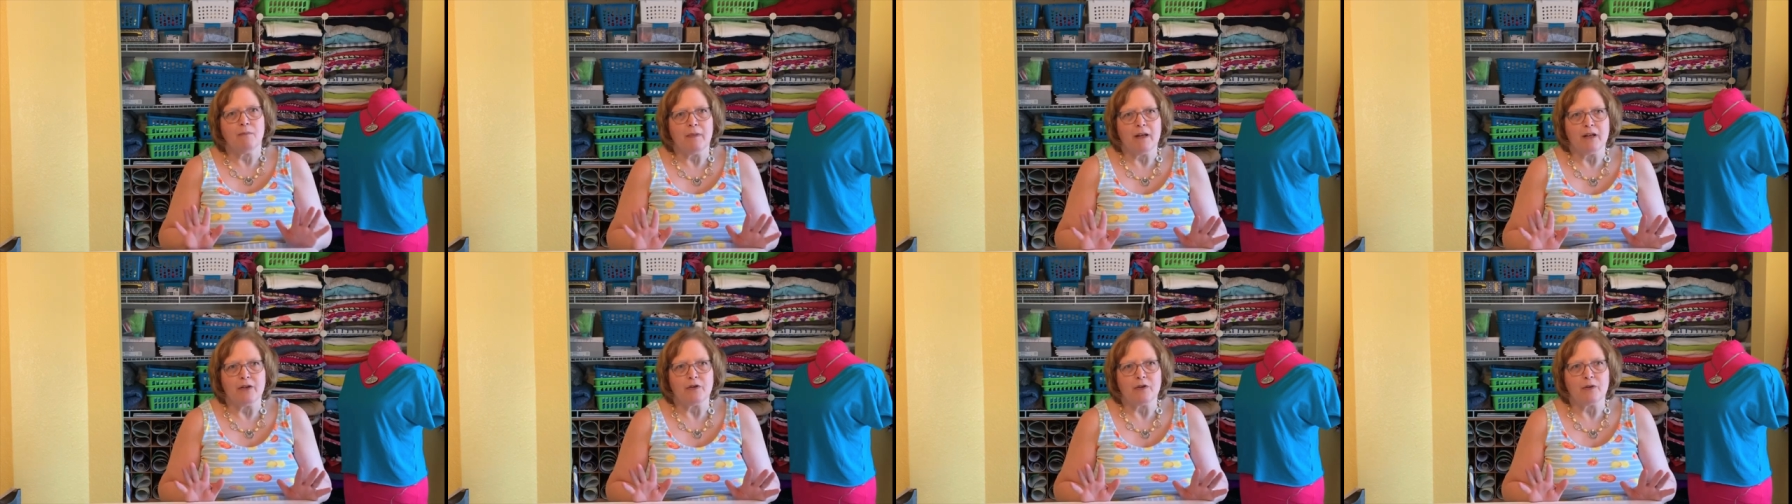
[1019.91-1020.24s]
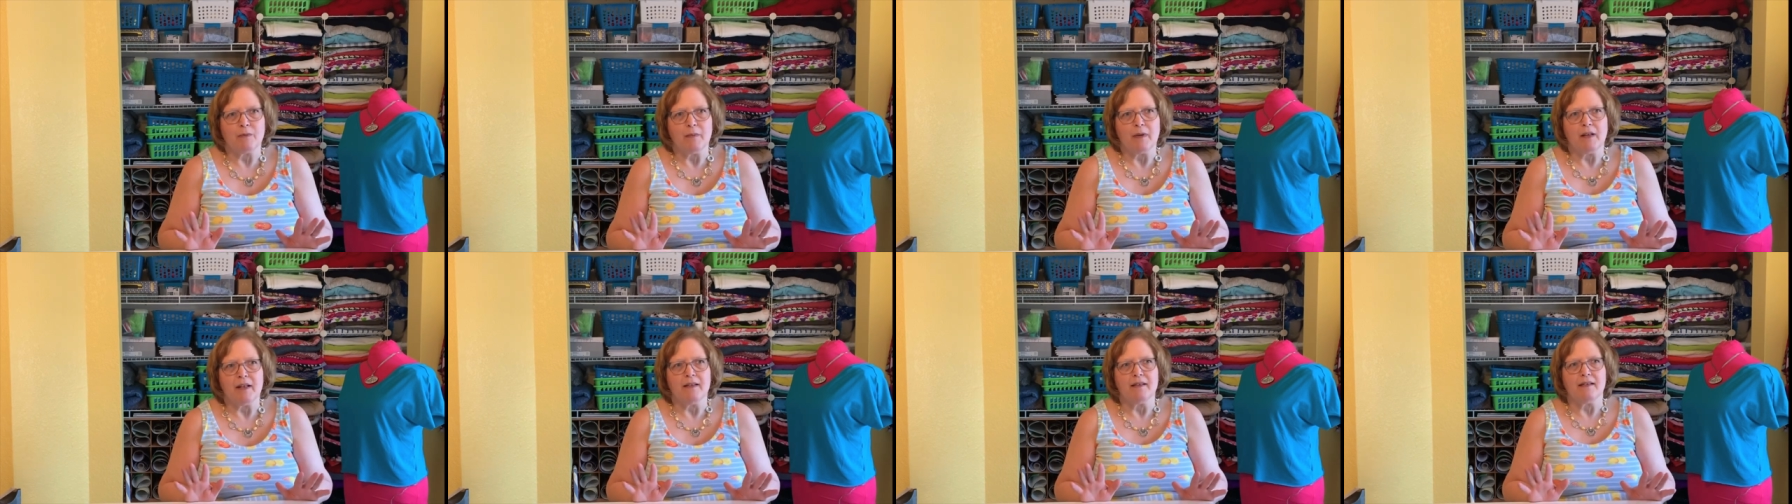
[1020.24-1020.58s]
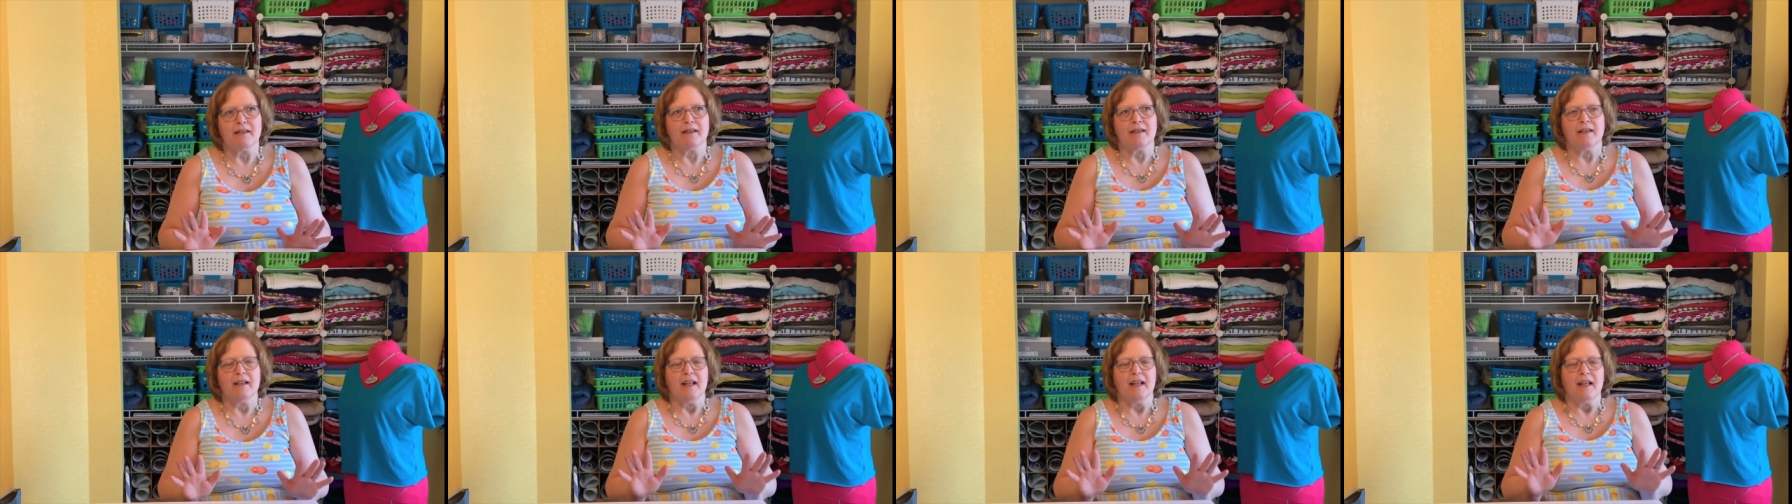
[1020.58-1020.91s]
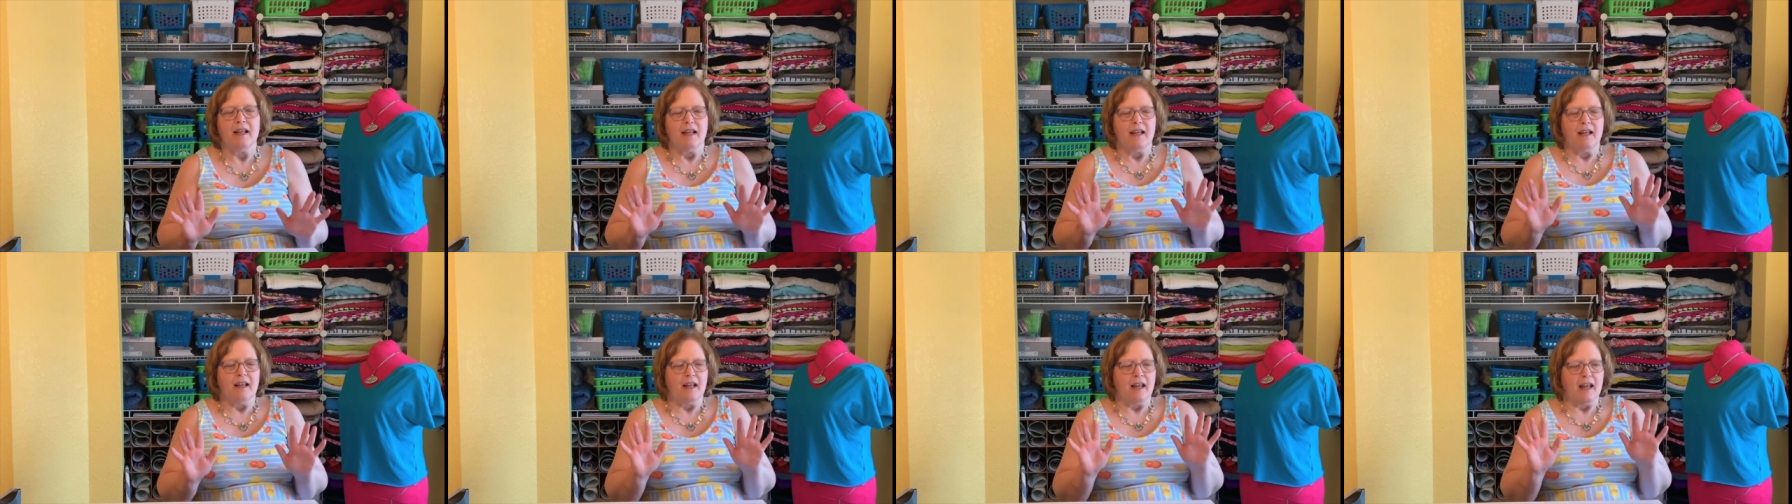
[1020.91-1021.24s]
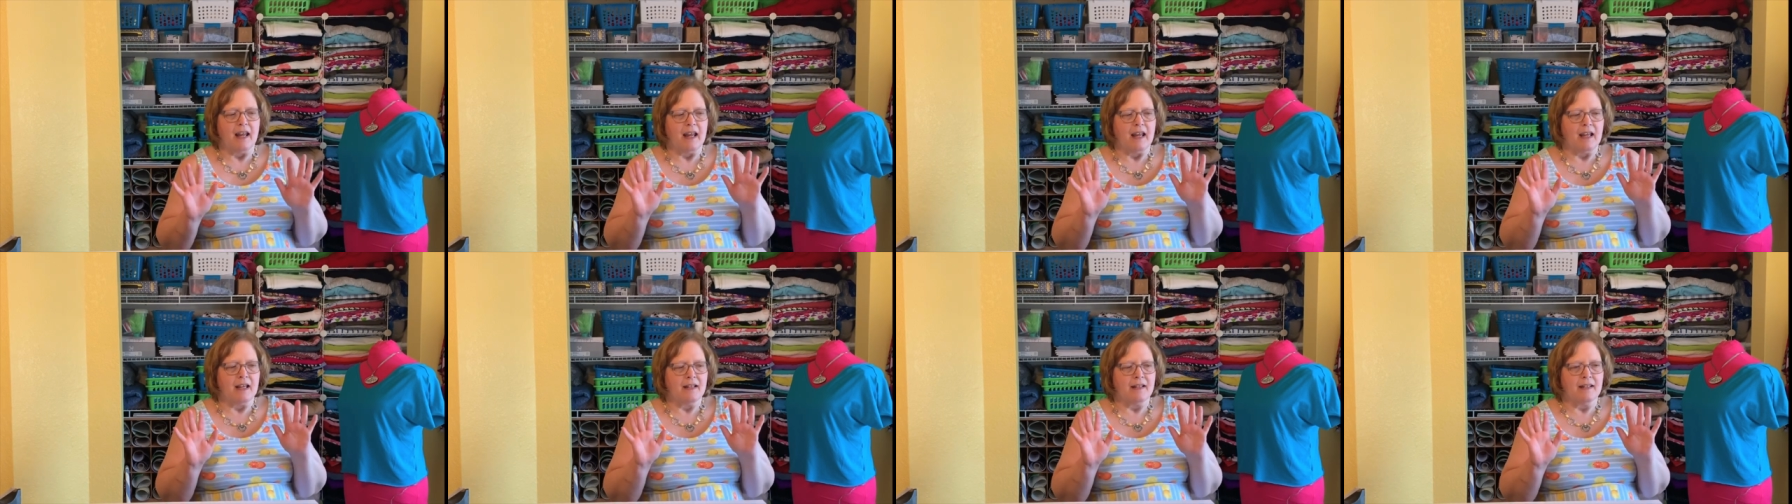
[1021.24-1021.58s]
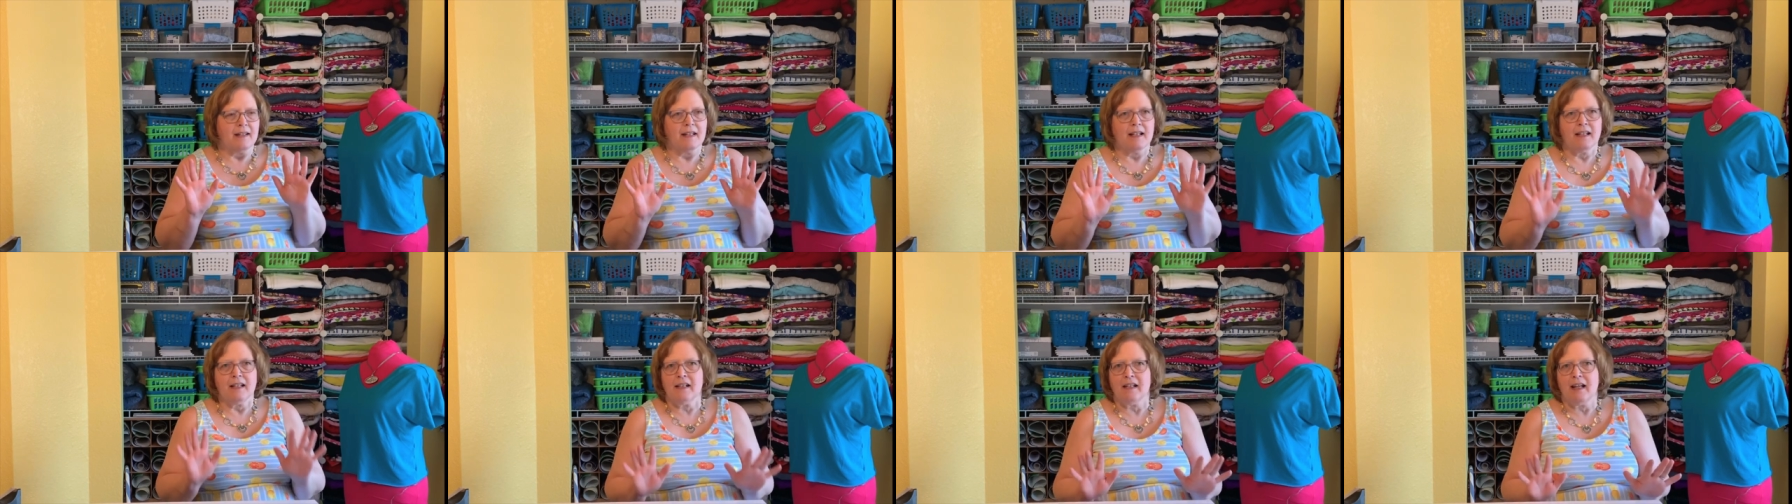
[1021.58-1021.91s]
measurements and
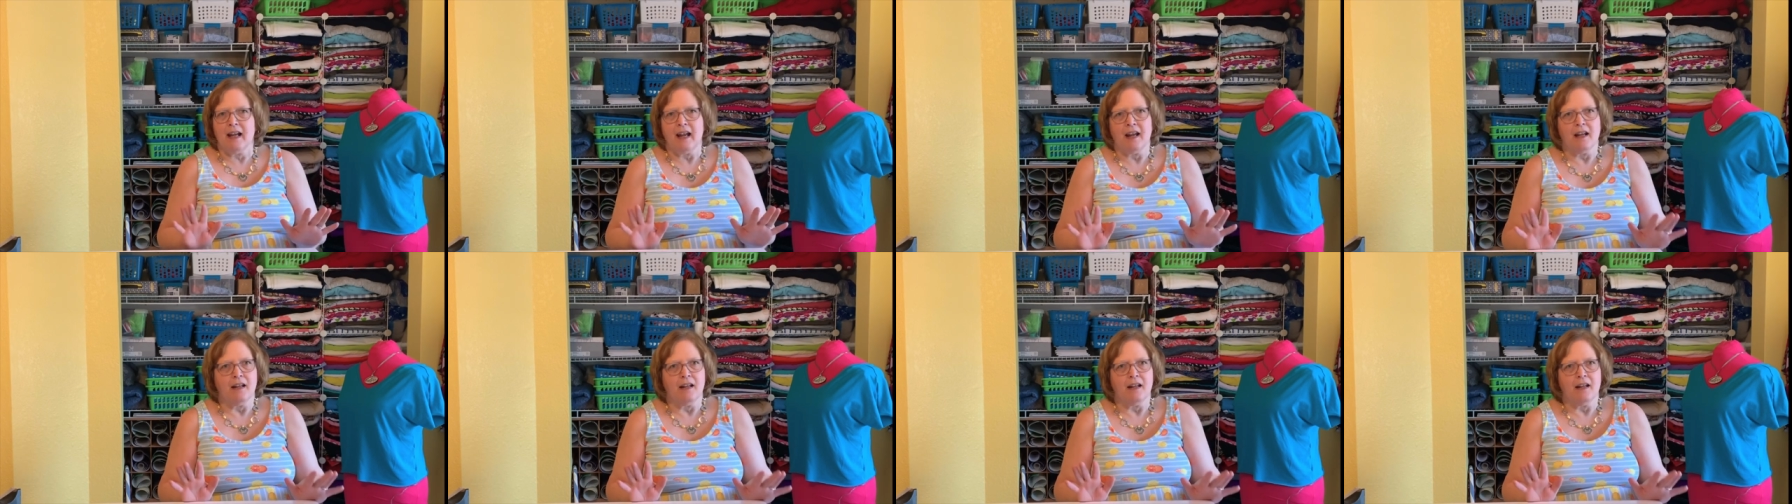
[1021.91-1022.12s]
didn't add